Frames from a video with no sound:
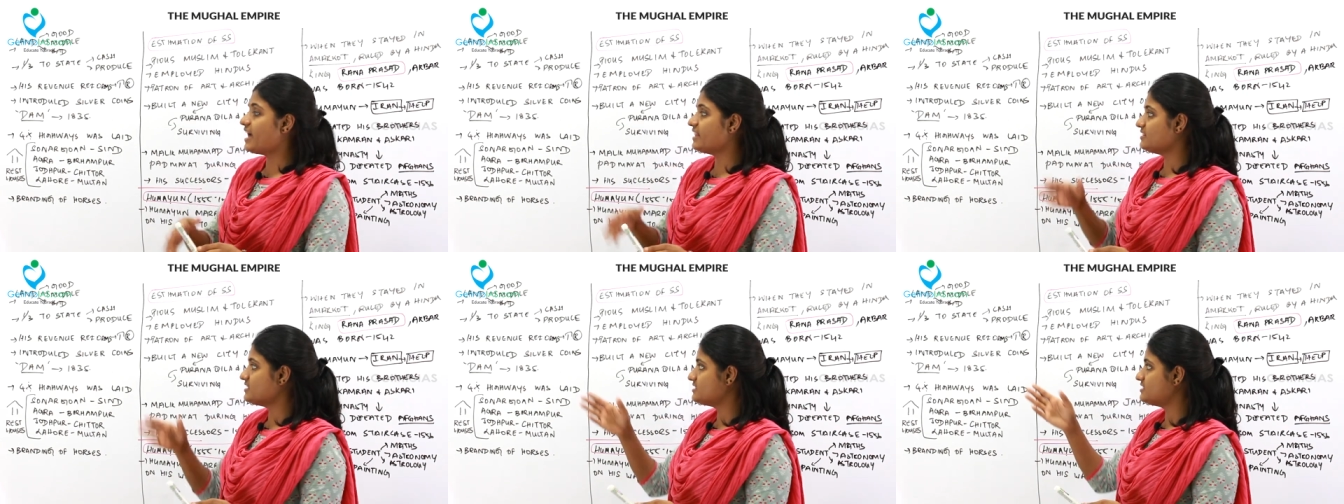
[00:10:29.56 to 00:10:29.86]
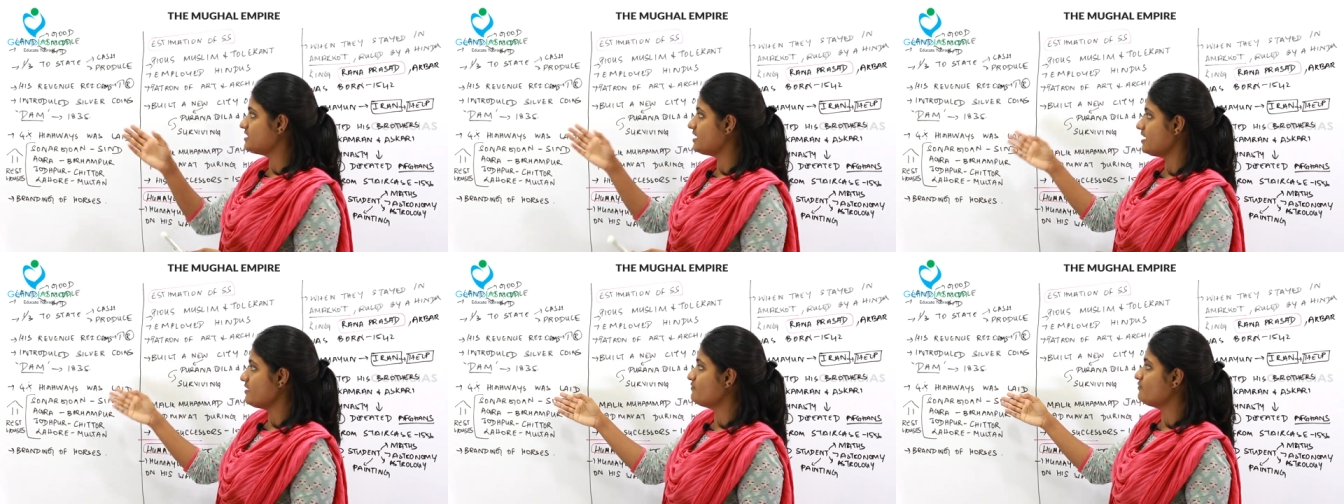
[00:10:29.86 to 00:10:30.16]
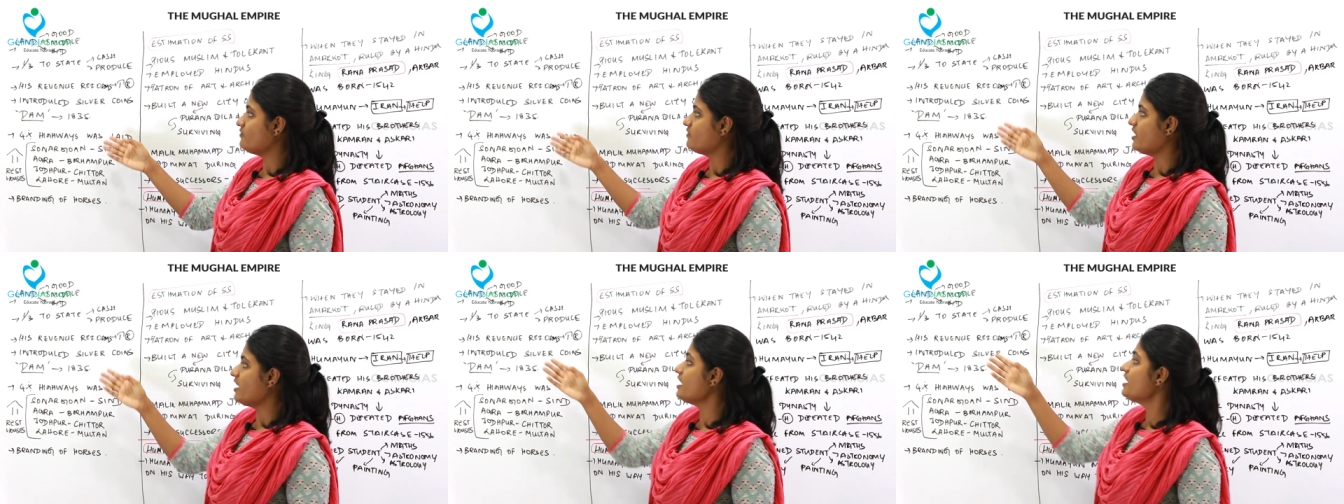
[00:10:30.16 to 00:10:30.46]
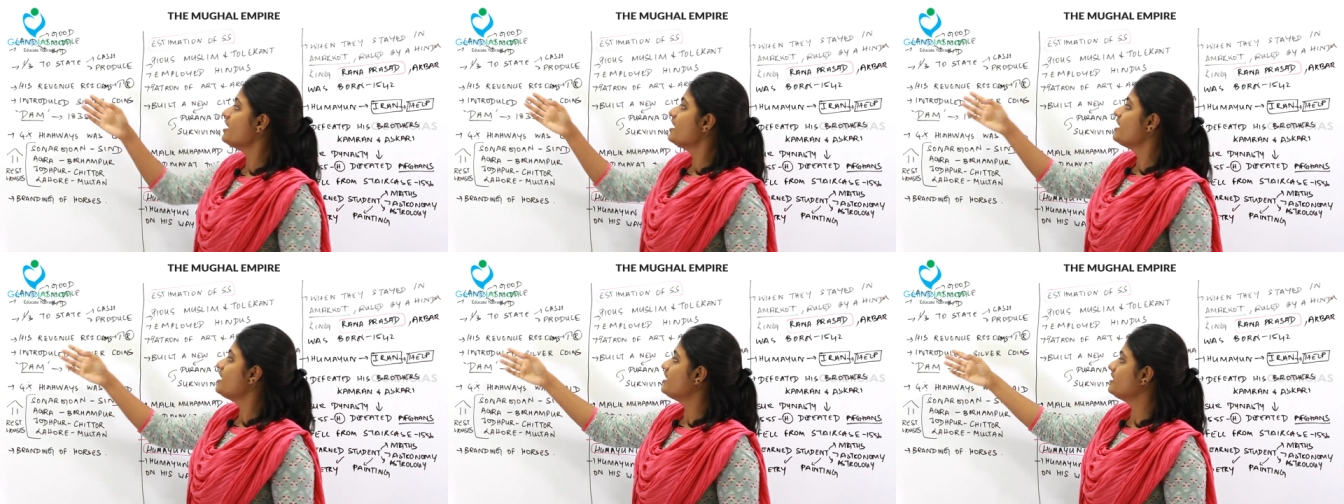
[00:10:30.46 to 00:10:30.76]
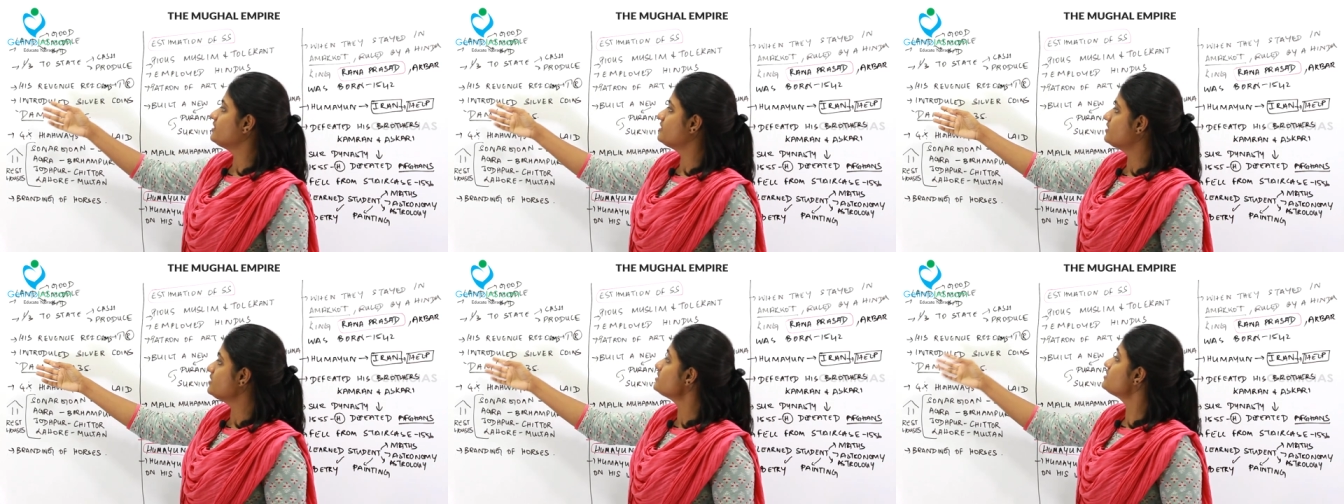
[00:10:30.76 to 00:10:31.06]
and the same way
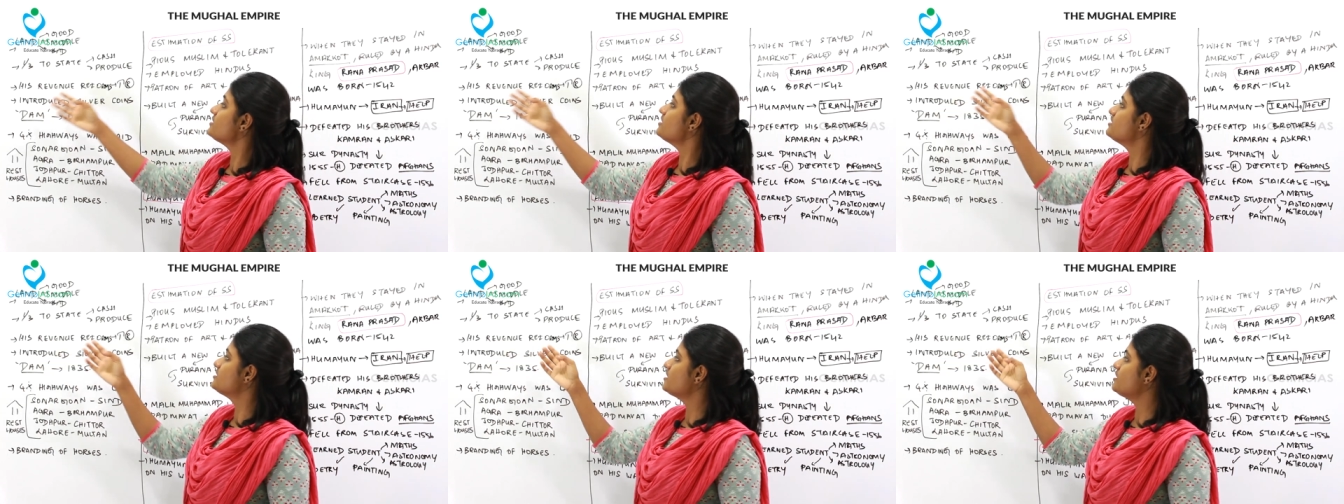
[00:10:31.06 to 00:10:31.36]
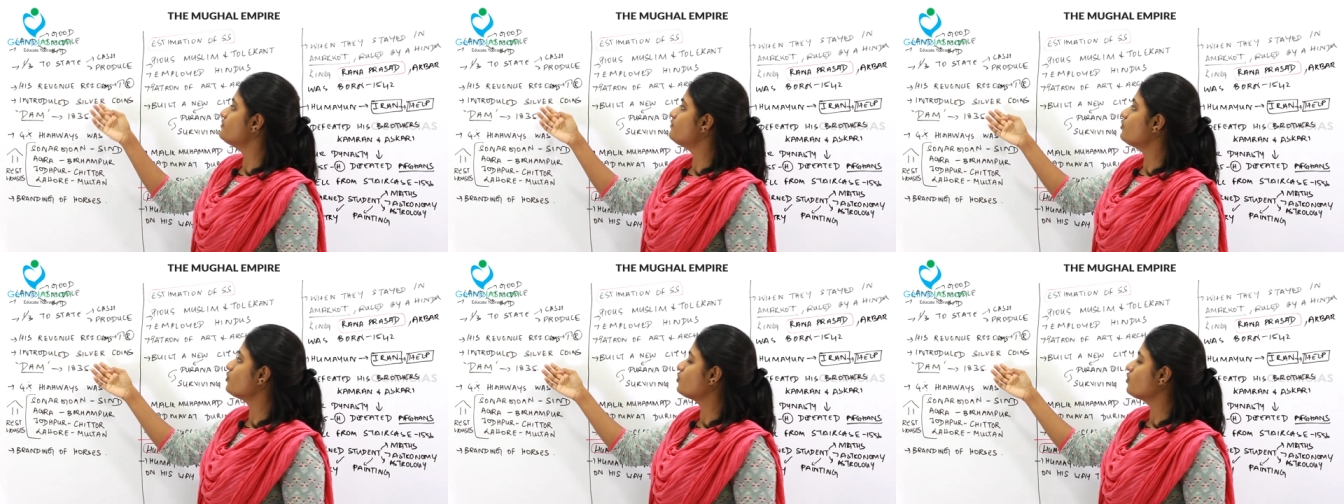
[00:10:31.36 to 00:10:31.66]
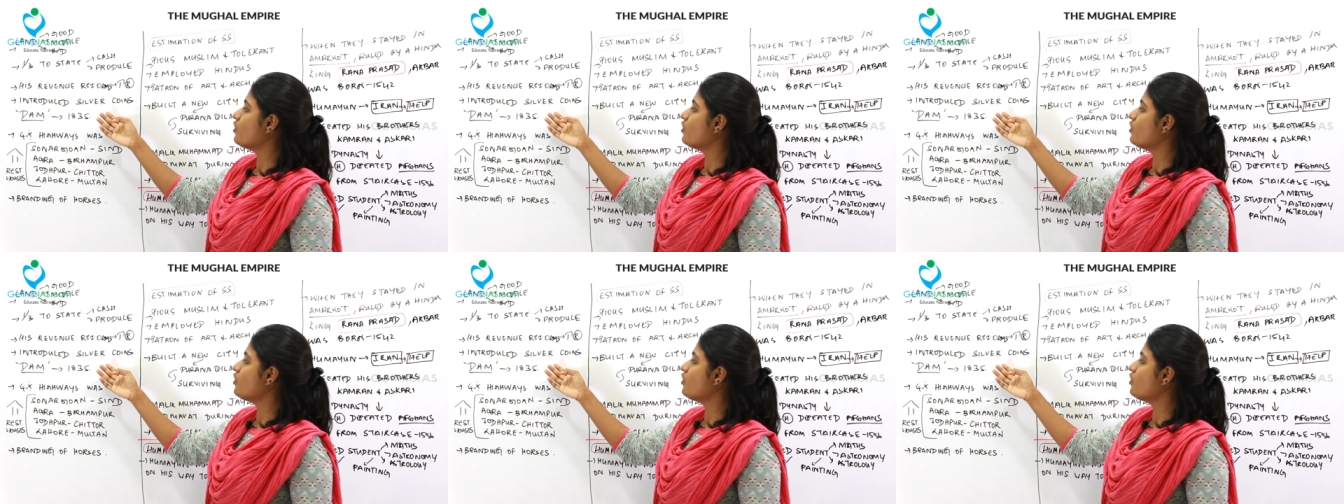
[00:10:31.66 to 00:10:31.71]
this silver